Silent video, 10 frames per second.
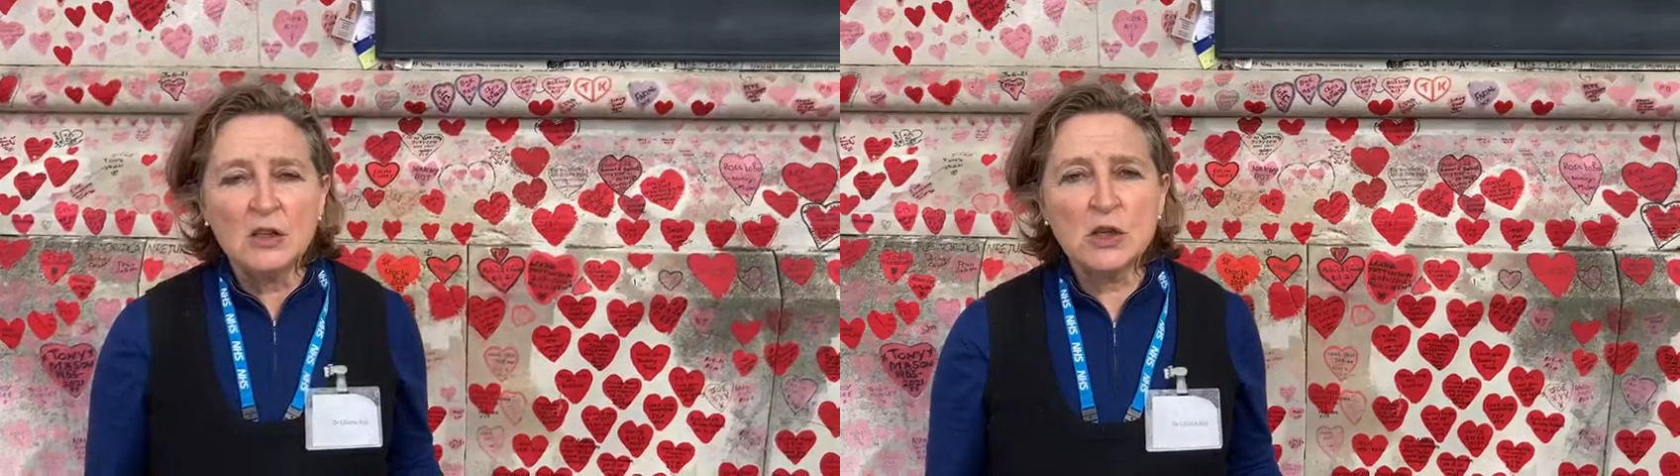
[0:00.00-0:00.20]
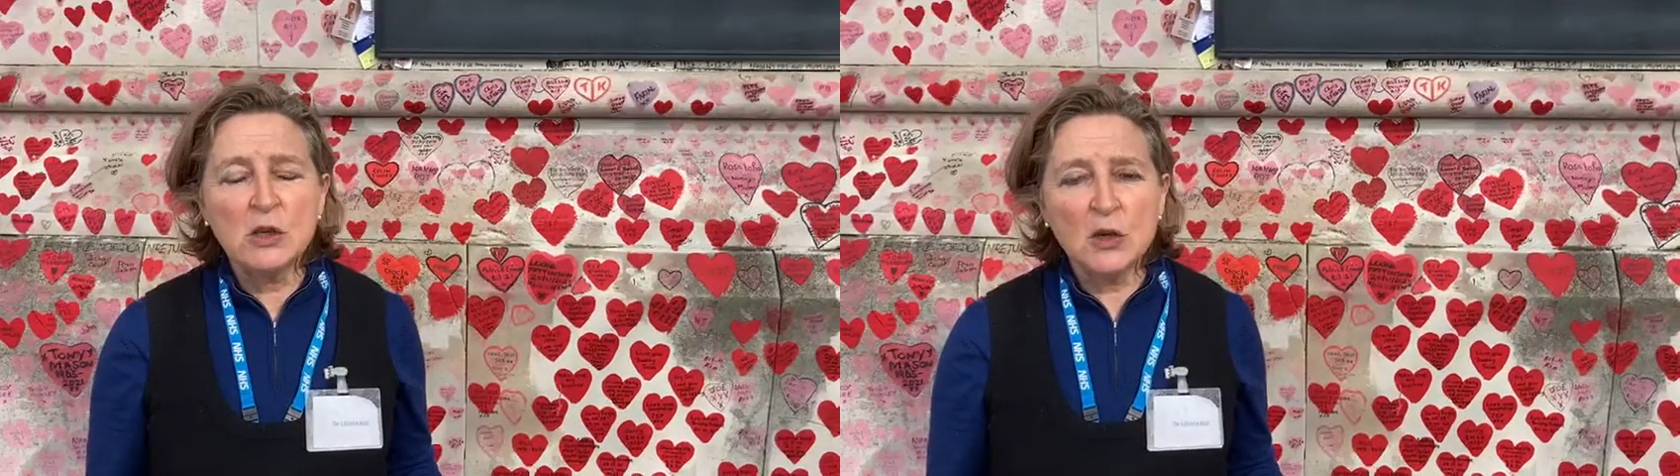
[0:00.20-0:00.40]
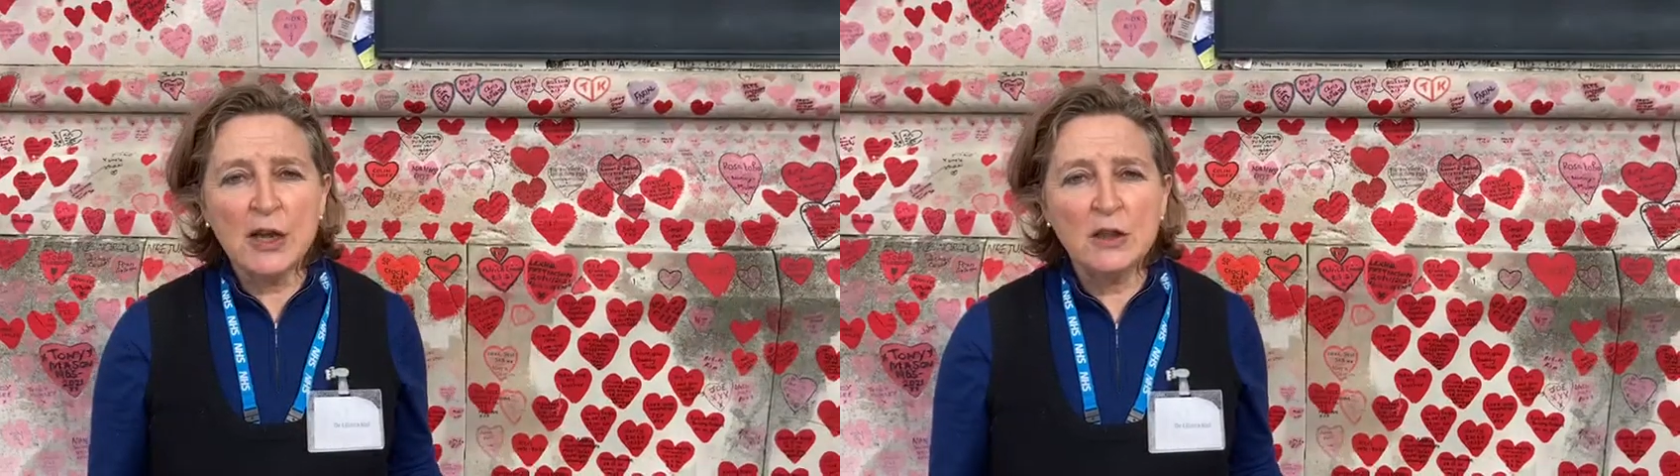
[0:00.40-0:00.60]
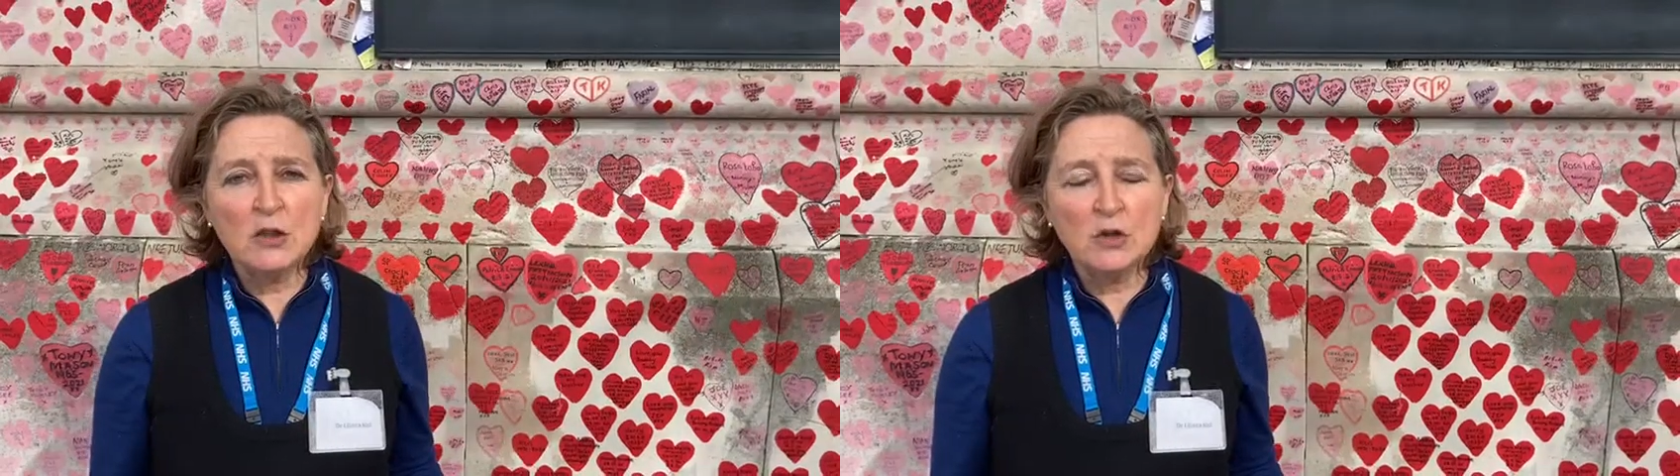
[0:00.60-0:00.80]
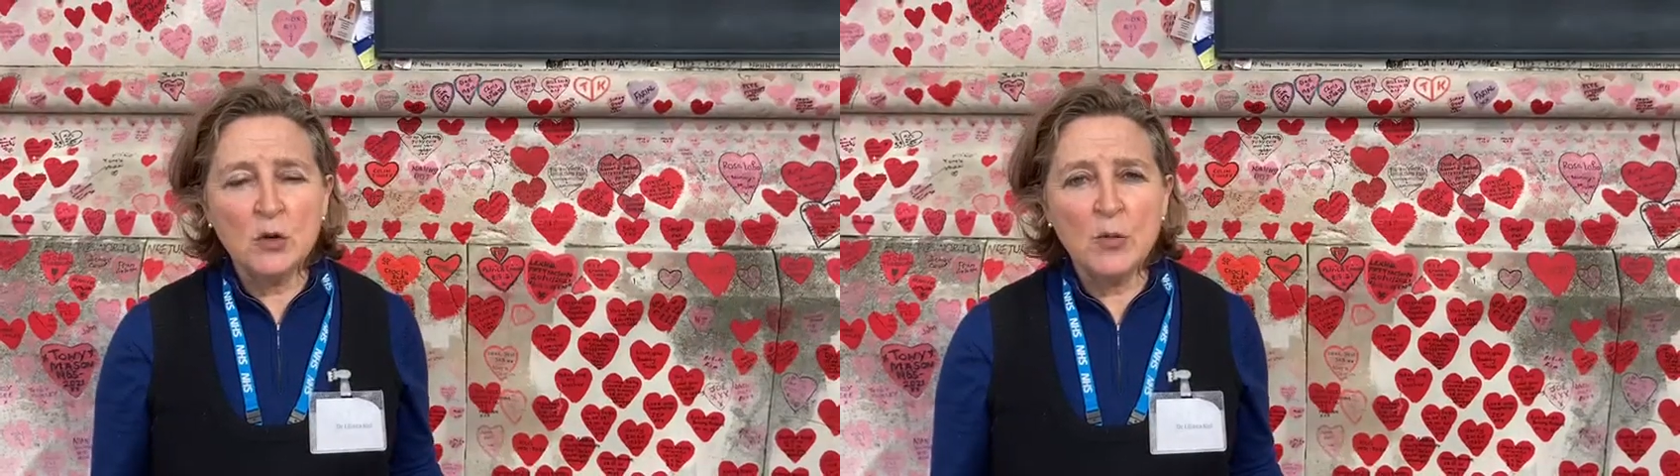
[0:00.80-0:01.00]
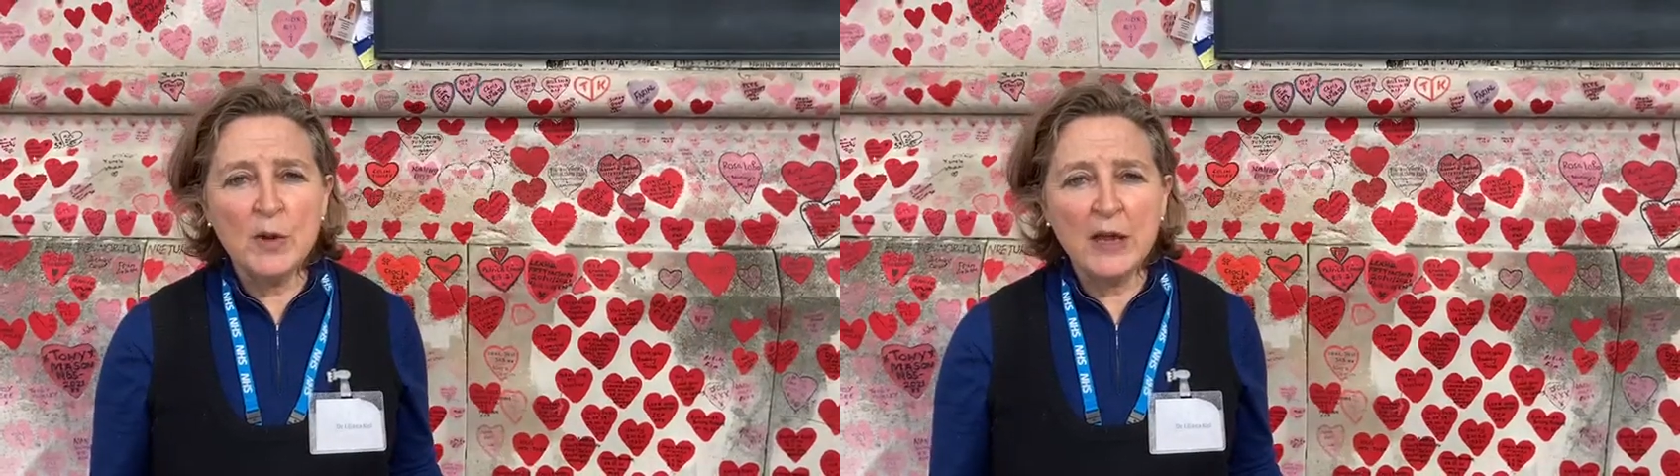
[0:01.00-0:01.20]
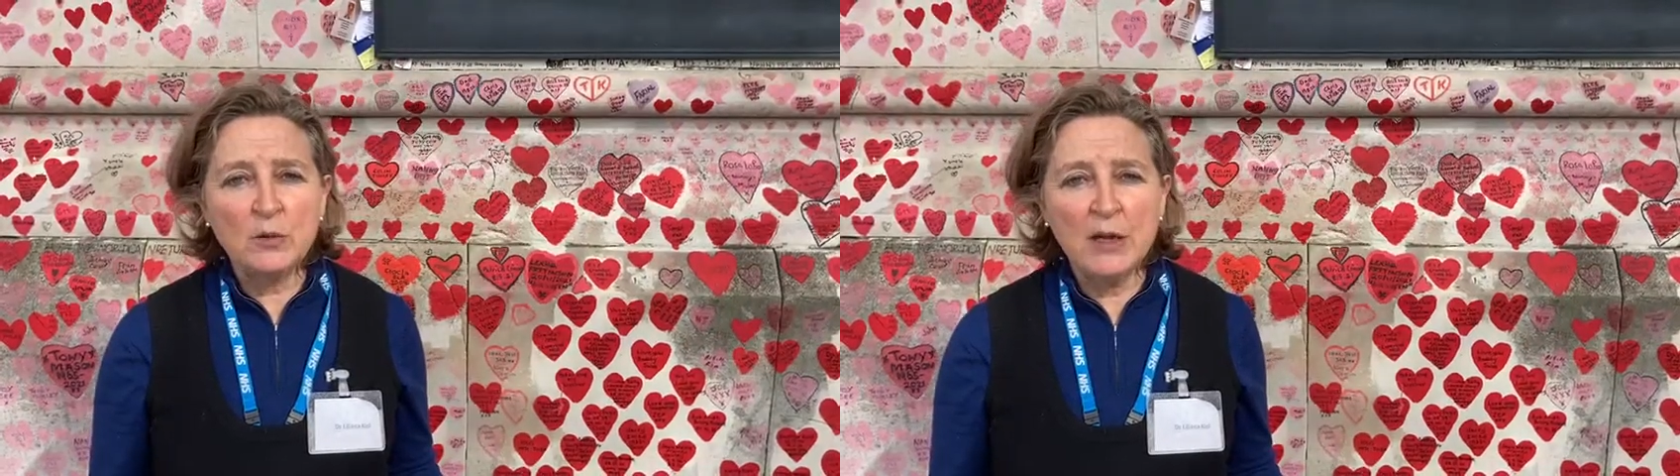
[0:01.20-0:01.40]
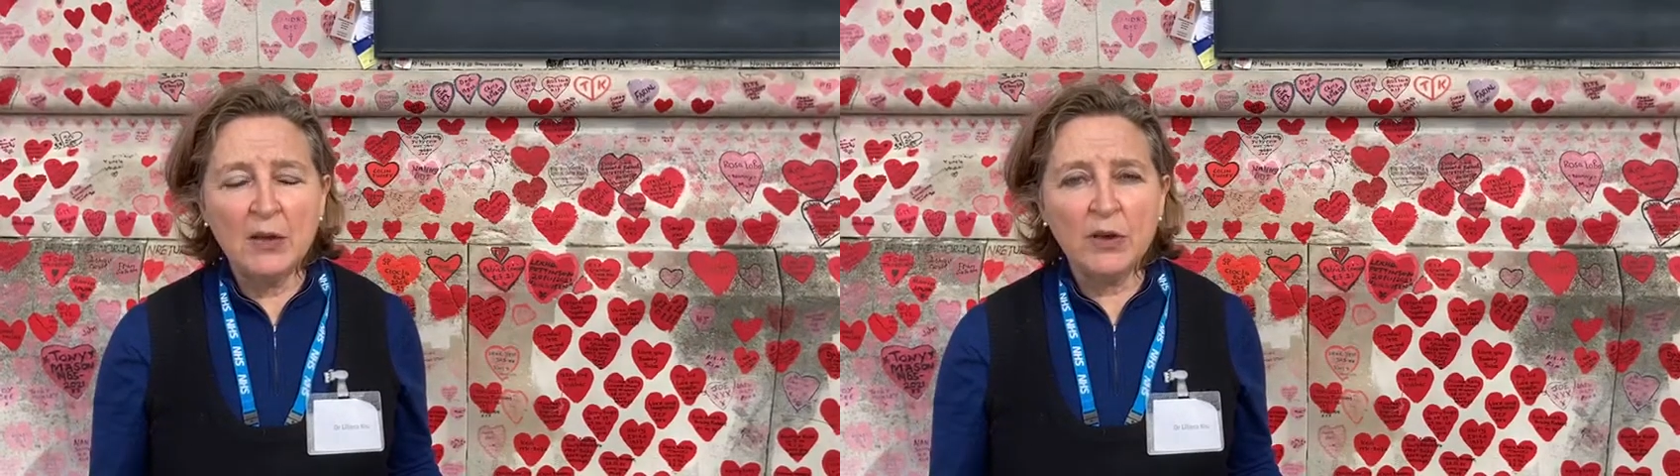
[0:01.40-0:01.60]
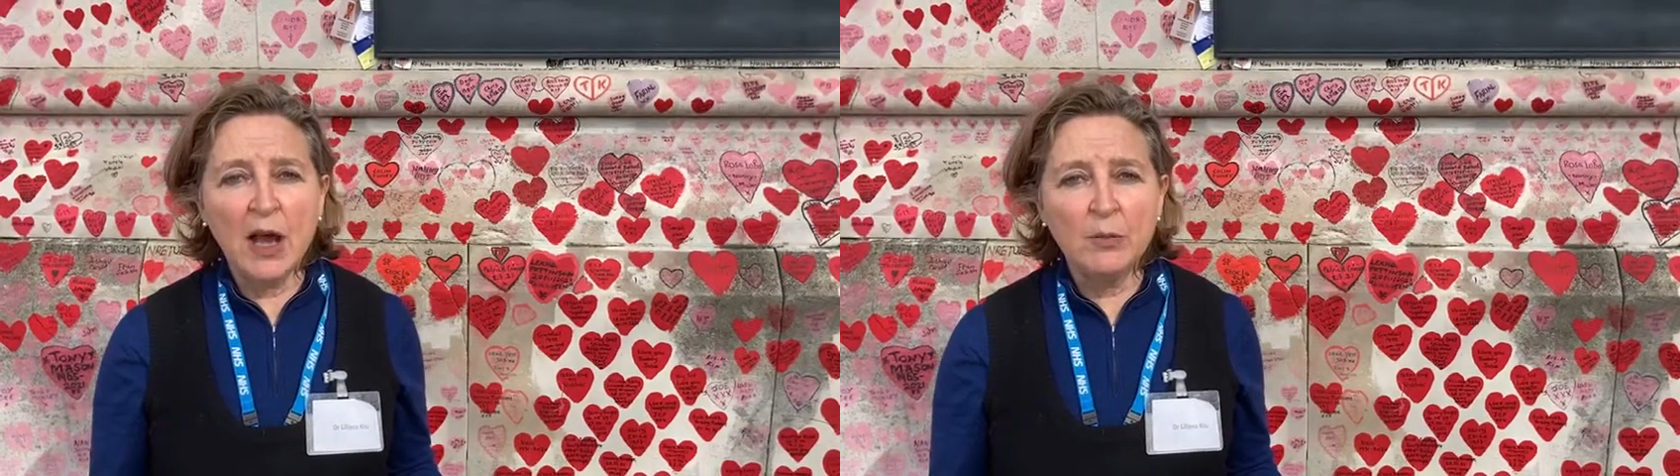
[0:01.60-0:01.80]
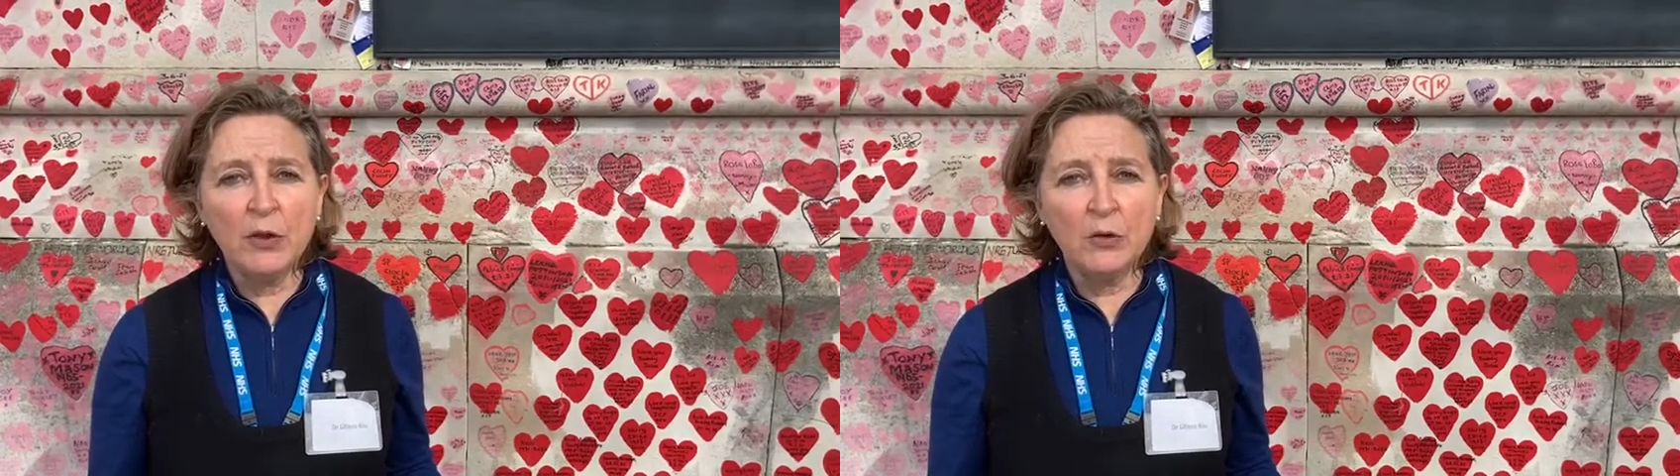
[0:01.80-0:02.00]
to look at the trauma that we have
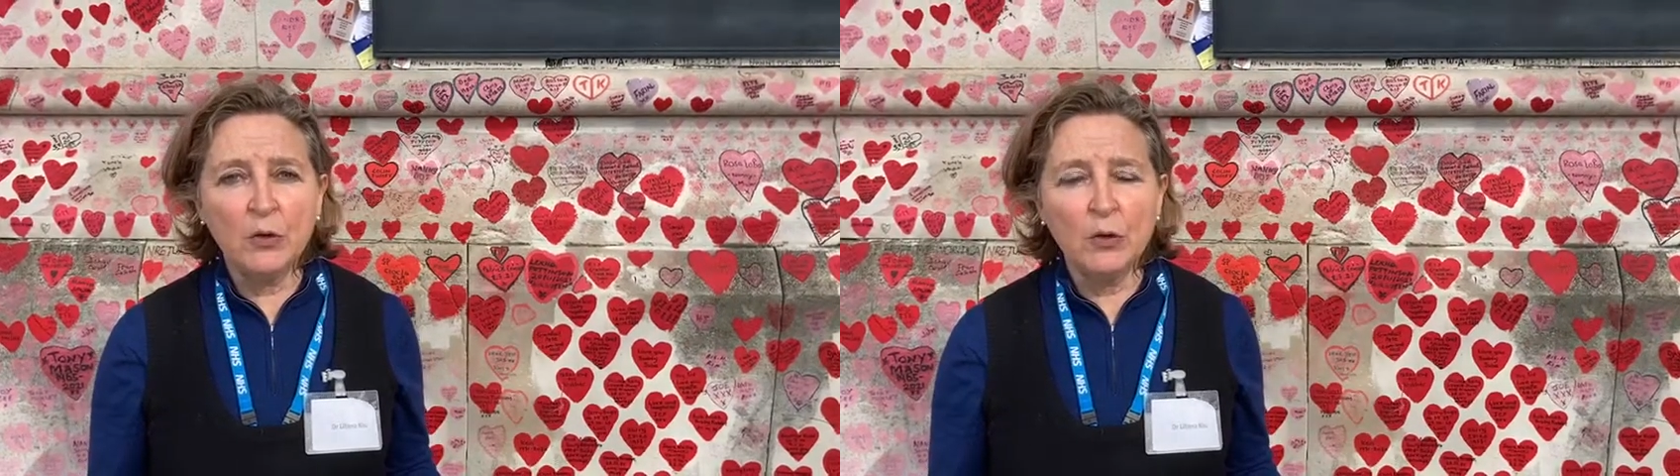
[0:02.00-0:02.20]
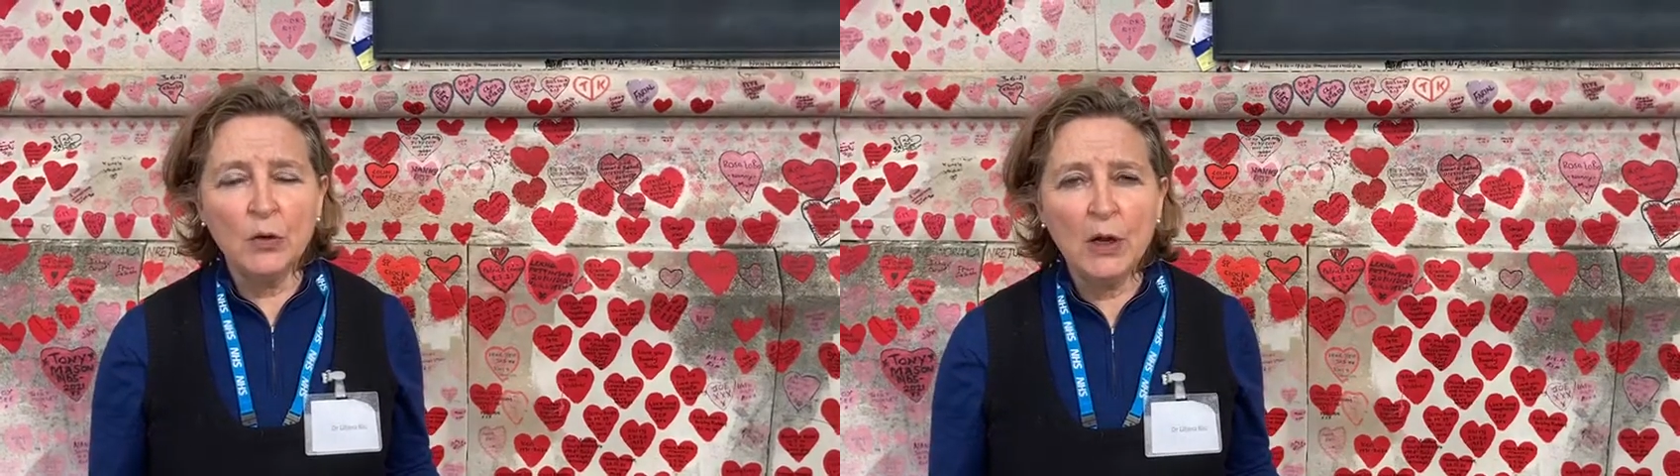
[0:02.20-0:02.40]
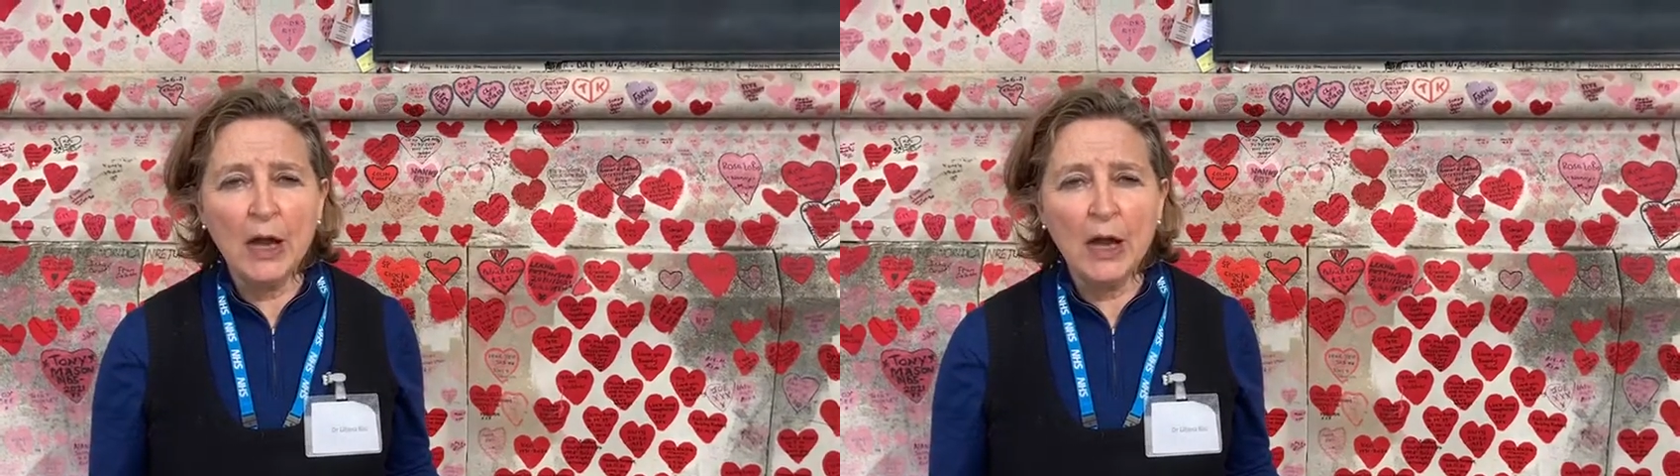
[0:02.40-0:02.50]
come through